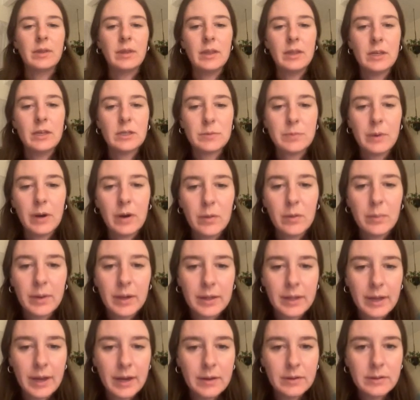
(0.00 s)
This part will be
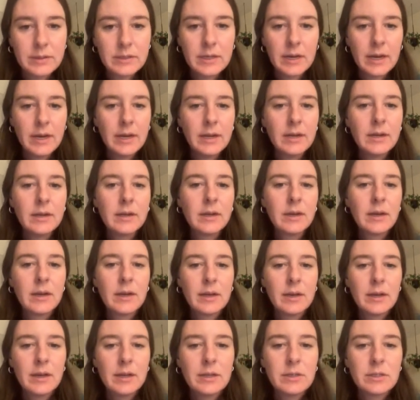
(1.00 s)
on the outside.
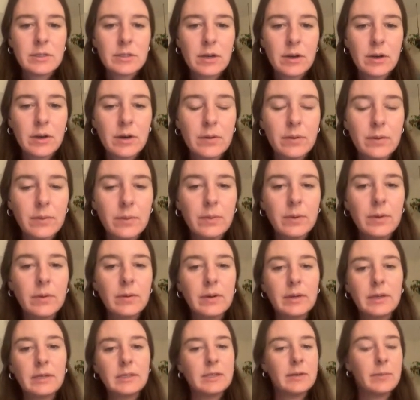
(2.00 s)
And so we
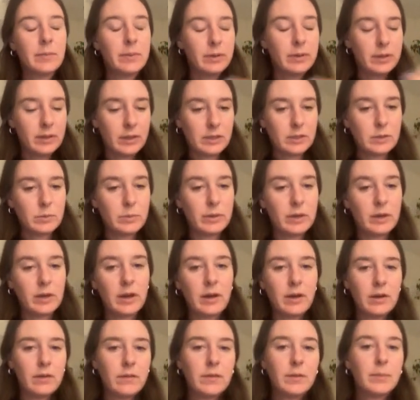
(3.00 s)
really typically speak
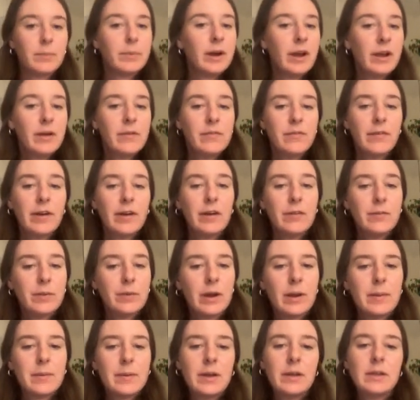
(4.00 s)
of the 5
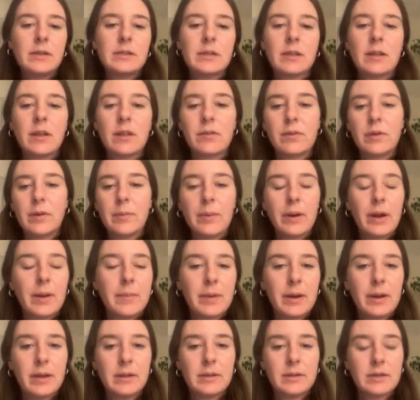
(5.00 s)
prime end and the 3 prime
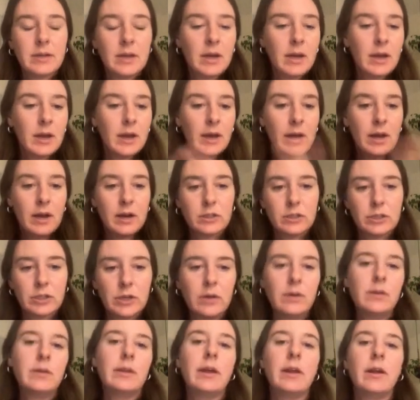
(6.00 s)
end, and I'll show
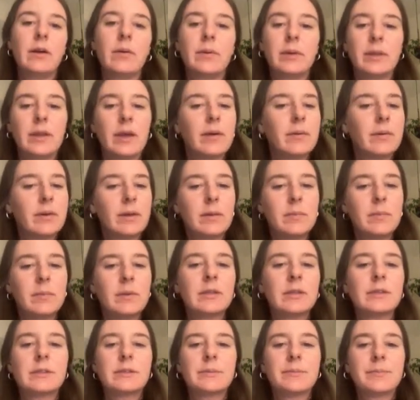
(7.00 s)
you later what that really
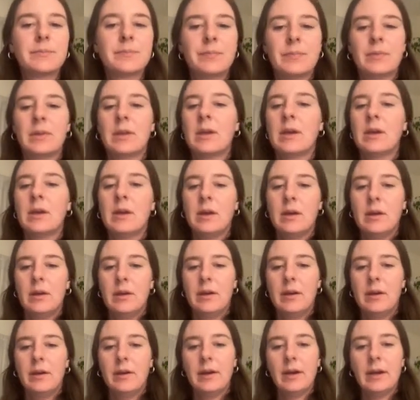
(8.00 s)
means.
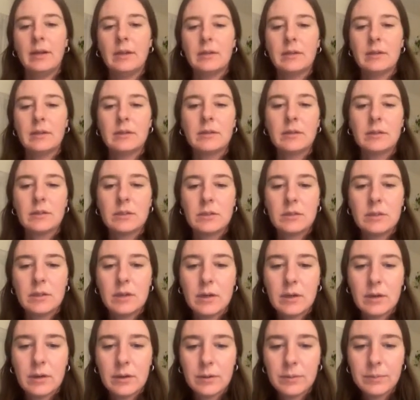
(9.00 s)
All right,
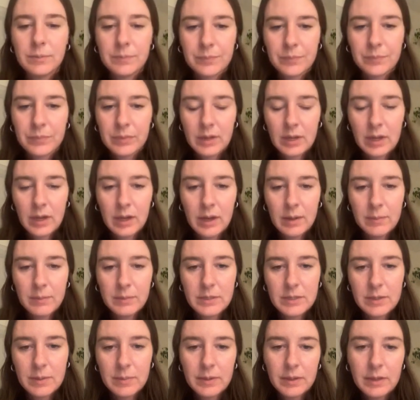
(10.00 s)
so
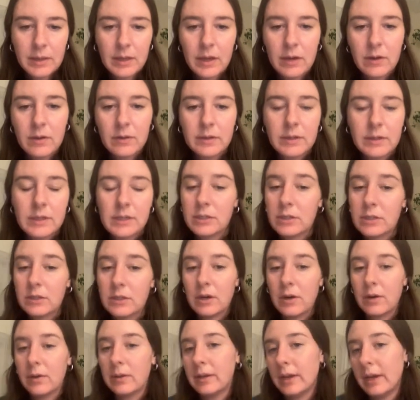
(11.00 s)
Something that you'll need to
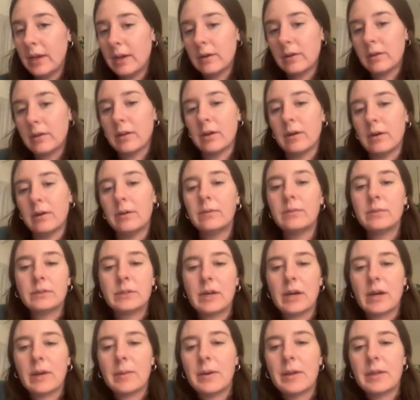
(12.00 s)
know later, though, we'll
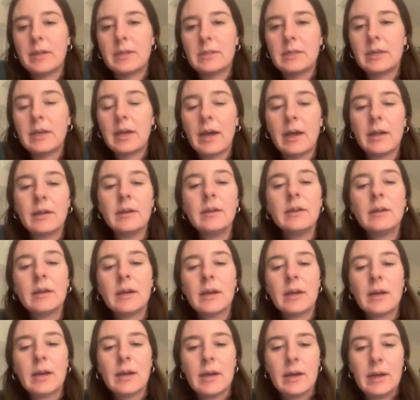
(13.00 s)
talk about this again,
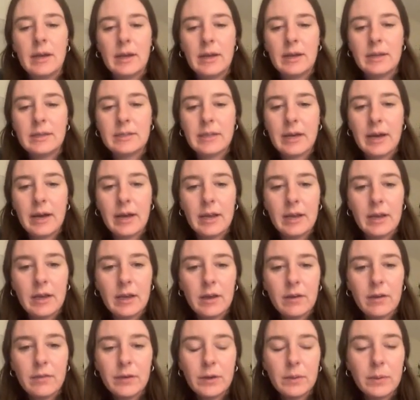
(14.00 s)
is that
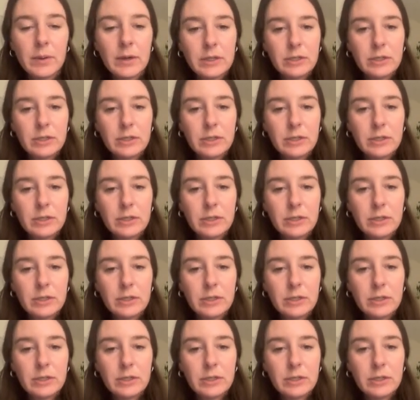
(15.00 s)
if you were